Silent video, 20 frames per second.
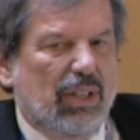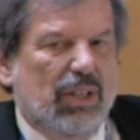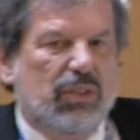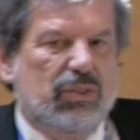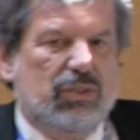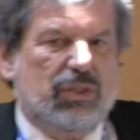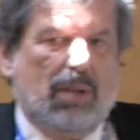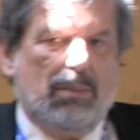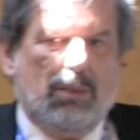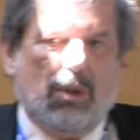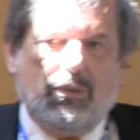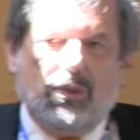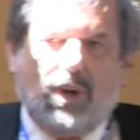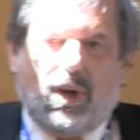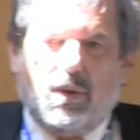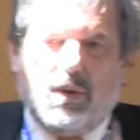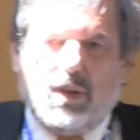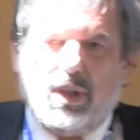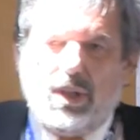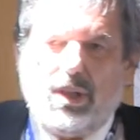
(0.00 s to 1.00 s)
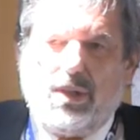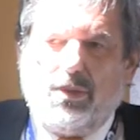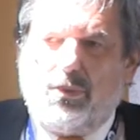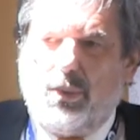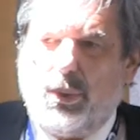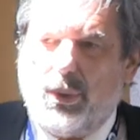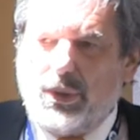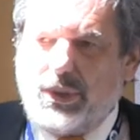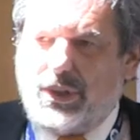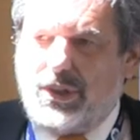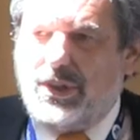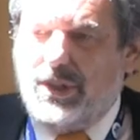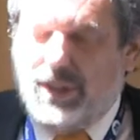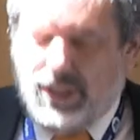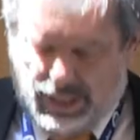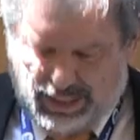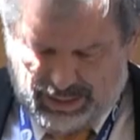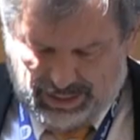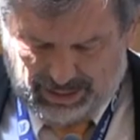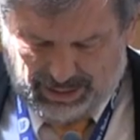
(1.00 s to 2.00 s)
some of our work.
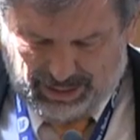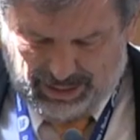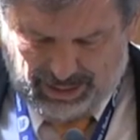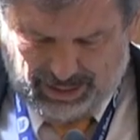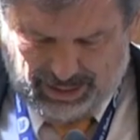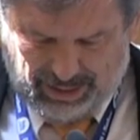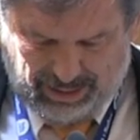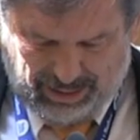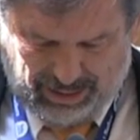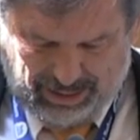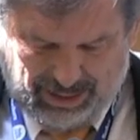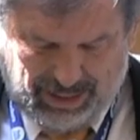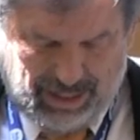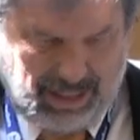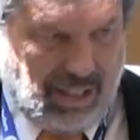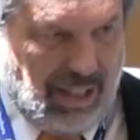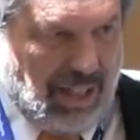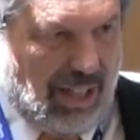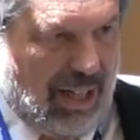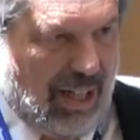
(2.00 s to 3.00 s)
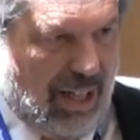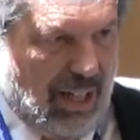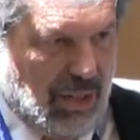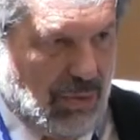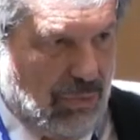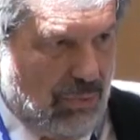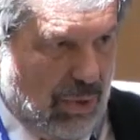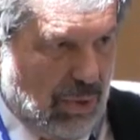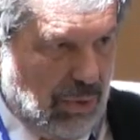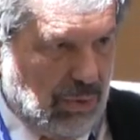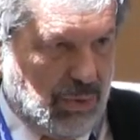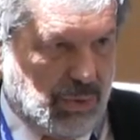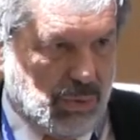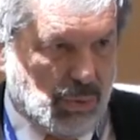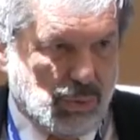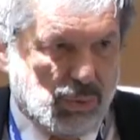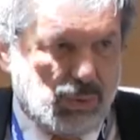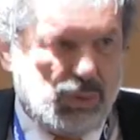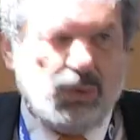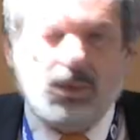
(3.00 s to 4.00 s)
I want
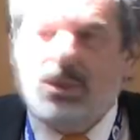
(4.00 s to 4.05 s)
to